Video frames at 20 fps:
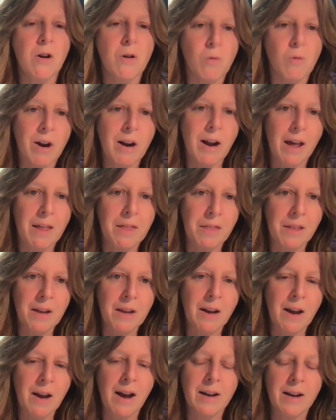what I
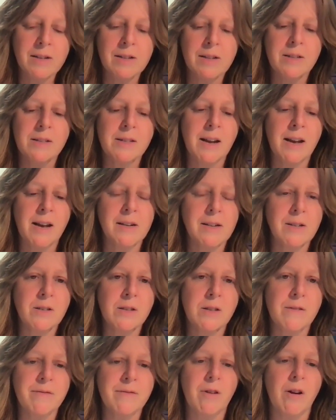think I understand is
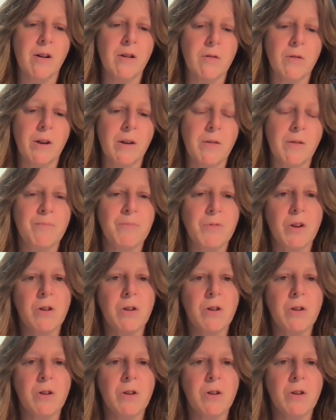the following.